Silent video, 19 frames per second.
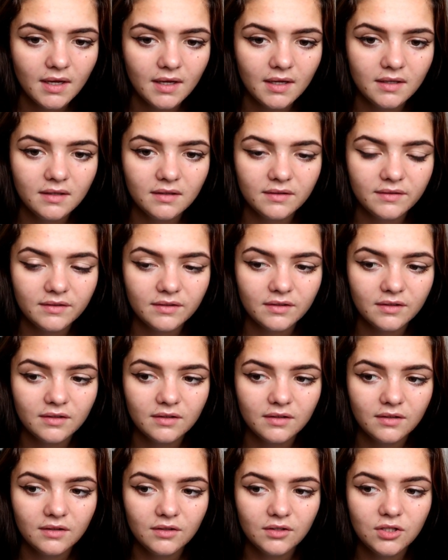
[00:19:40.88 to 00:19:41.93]
And
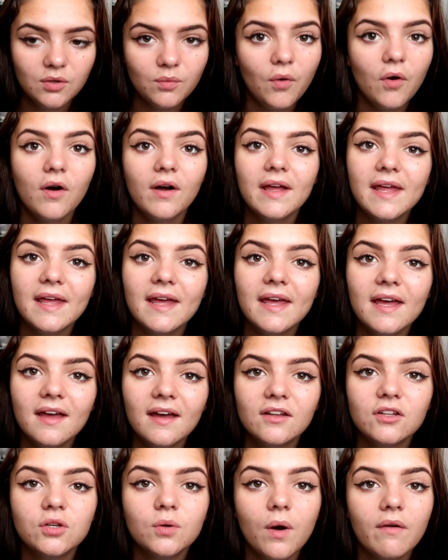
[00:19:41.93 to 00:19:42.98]
you are here
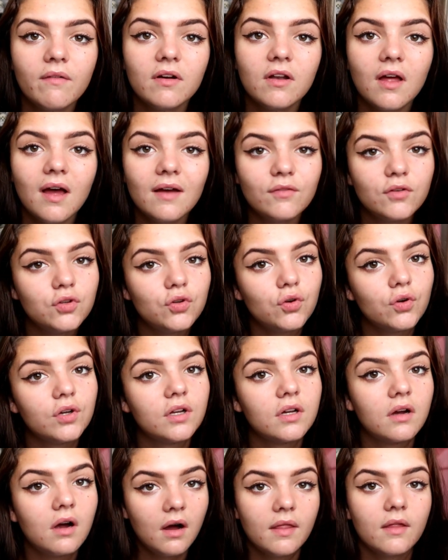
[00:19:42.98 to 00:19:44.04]
and you are alive, and you're
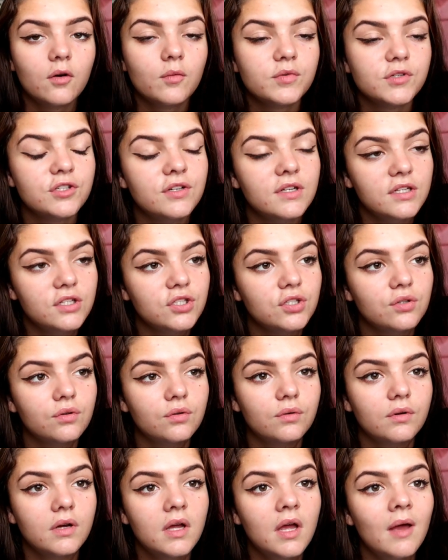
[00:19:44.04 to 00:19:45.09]
going to cut that opportunity
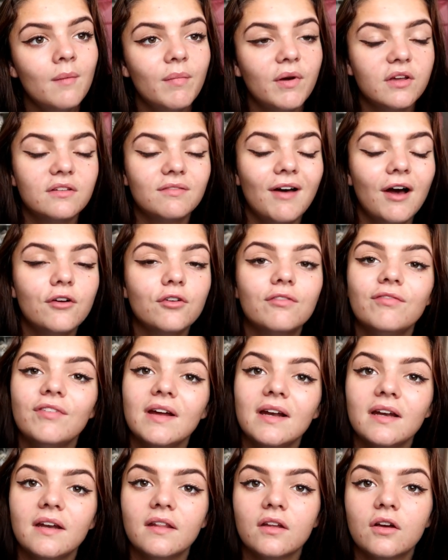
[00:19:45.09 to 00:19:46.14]
short because of how you're
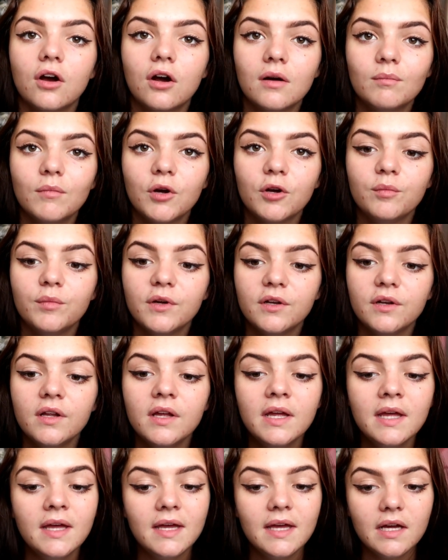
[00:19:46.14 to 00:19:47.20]
feeling in the current moment.
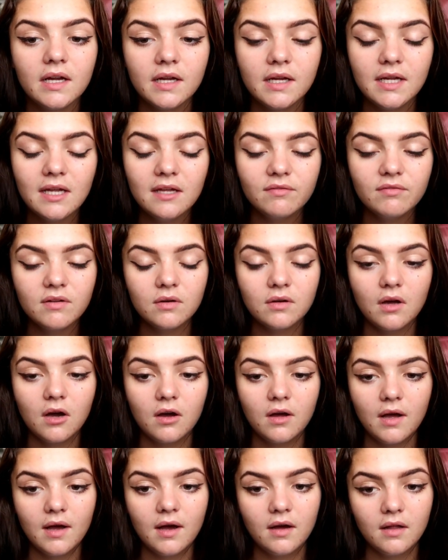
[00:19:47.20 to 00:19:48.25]
Even
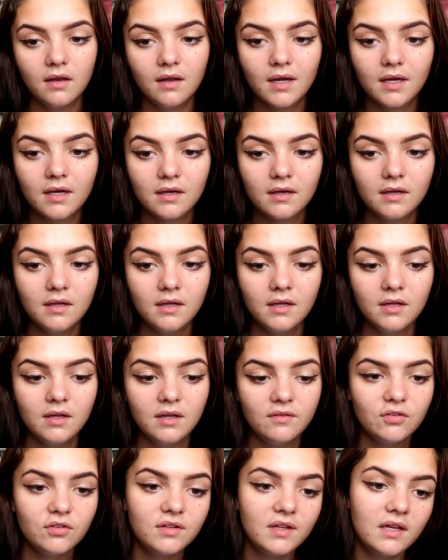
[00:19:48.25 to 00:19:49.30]
like
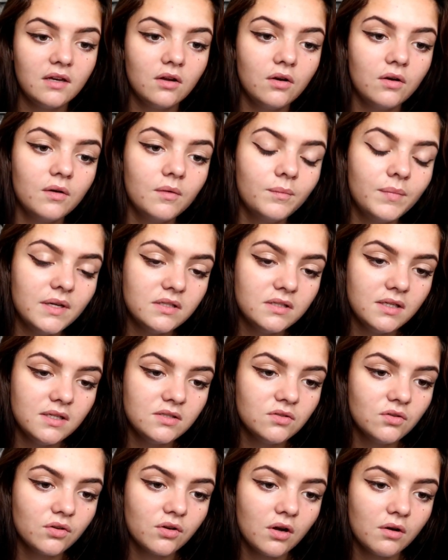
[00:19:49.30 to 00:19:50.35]
if you're saying, oh, but
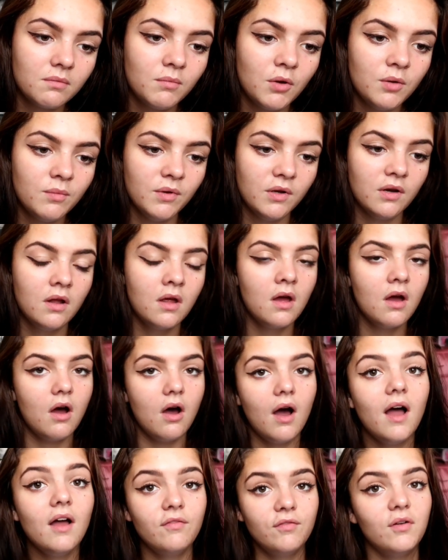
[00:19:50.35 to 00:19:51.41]
it's not current moment,
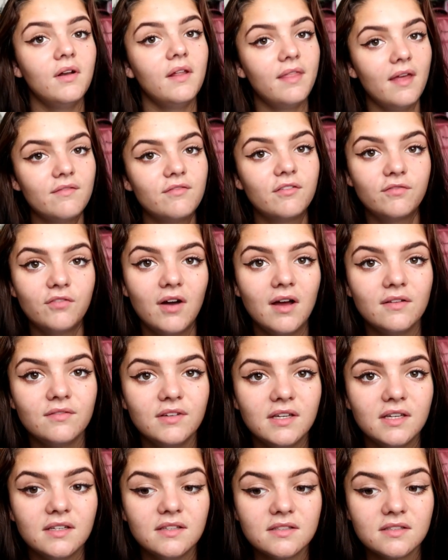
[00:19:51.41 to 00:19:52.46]
I felt like that for 5
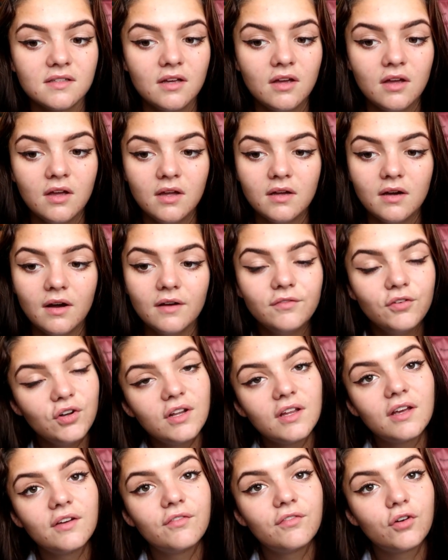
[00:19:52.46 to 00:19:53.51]
years. I felt
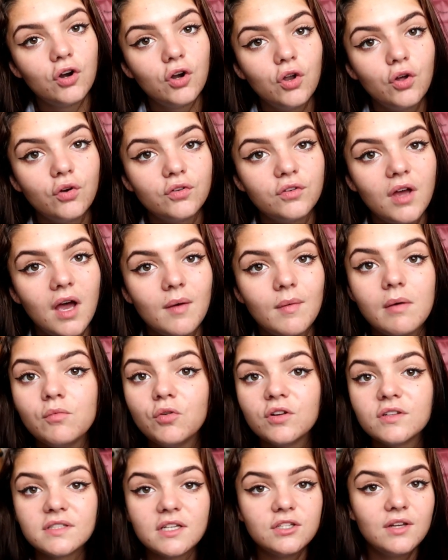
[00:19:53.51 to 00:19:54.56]
like it for a long time. I'm
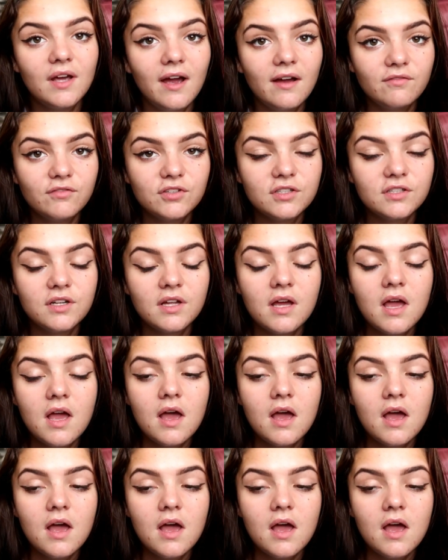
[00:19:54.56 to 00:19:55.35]
not saying you haven't,